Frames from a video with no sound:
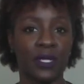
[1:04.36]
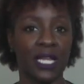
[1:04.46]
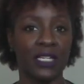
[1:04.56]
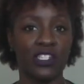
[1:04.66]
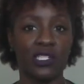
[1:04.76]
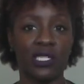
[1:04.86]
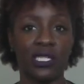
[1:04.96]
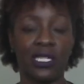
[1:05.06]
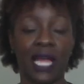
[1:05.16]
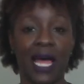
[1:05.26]
that she
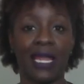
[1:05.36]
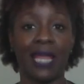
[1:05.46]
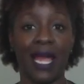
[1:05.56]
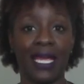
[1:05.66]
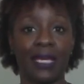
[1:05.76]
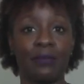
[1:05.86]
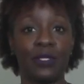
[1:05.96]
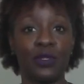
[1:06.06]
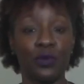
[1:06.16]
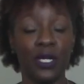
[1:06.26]
did not like him
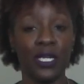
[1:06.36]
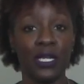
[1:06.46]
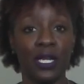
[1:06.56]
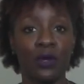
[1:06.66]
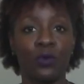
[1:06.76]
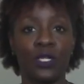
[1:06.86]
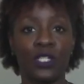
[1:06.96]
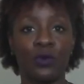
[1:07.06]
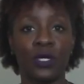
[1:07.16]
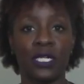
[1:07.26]
doing,
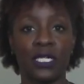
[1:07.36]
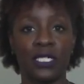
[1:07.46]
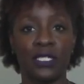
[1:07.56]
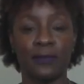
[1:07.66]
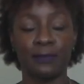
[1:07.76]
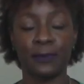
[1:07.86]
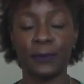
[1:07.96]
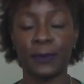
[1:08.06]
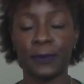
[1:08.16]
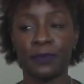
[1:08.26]
which was,
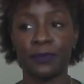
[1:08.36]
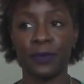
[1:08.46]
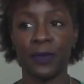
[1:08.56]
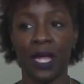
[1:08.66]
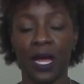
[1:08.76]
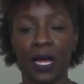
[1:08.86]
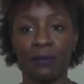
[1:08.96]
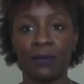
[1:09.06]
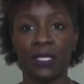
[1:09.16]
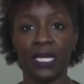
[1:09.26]

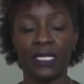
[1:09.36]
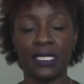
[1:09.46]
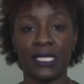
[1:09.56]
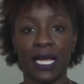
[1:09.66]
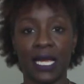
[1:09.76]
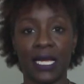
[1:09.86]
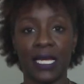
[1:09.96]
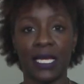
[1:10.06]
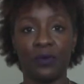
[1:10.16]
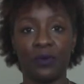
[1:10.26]
um, let's say
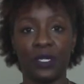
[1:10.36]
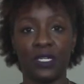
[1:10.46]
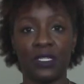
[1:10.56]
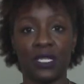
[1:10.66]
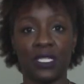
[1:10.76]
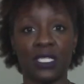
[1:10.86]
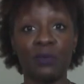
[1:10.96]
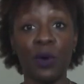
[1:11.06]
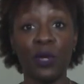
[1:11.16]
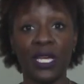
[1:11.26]
it was
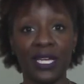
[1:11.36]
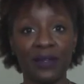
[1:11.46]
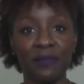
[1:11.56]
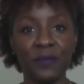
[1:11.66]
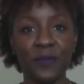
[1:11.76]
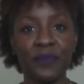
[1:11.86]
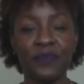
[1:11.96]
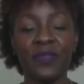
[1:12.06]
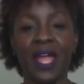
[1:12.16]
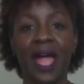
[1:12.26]
smoking.
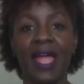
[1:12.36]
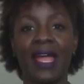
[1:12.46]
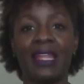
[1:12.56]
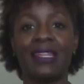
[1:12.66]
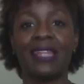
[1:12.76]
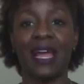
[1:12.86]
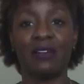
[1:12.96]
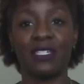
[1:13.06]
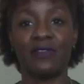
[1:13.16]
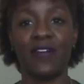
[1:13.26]
And now
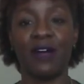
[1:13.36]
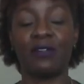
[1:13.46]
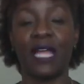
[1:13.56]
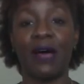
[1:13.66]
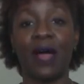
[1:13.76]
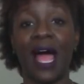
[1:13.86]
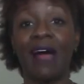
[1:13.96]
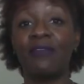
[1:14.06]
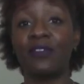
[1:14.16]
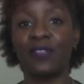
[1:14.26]
she found out
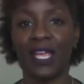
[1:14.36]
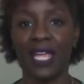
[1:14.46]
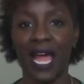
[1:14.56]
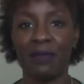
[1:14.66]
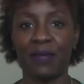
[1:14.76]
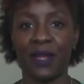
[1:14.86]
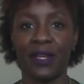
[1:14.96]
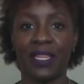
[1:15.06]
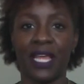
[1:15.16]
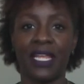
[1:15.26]
after they got
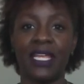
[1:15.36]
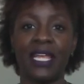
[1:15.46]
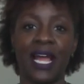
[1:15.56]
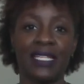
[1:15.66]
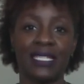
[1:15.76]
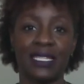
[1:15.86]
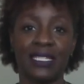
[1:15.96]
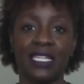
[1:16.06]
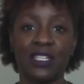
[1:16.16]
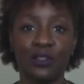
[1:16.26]
married that he has
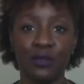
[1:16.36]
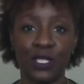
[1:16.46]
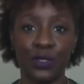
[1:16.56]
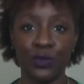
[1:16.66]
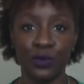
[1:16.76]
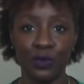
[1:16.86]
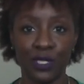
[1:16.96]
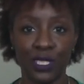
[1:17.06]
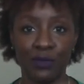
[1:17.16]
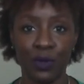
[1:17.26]
continued to
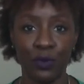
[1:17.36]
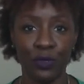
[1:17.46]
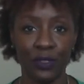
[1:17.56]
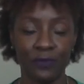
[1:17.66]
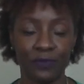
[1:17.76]
smoke.